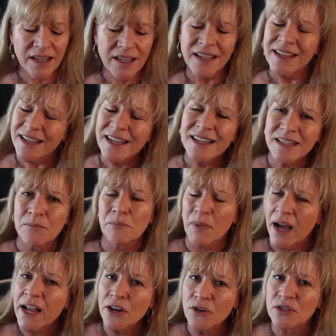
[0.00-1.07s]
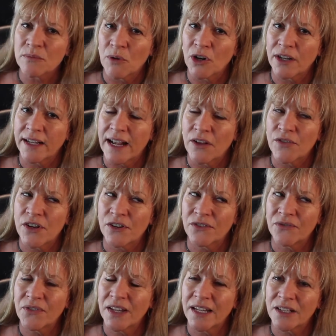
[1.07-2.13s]
it is a buyer's market out there
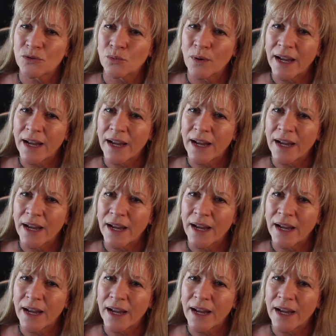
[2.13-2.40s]
in Phoenix,